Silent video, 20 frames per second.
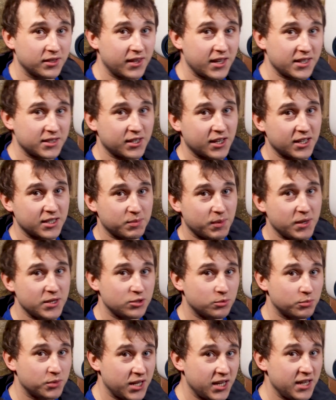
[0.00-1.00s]
let's explain
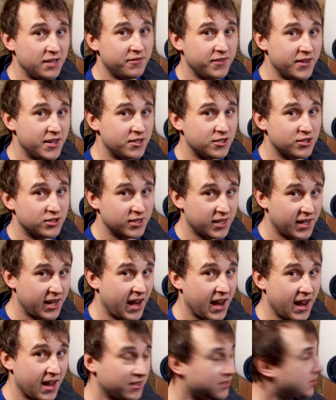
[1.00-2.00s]
some key features that it
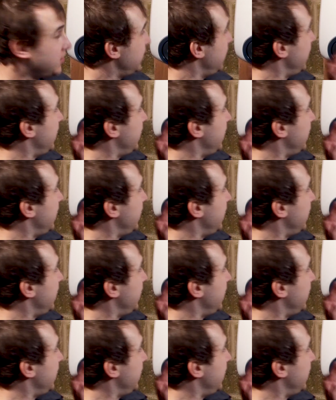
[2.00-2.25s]
has.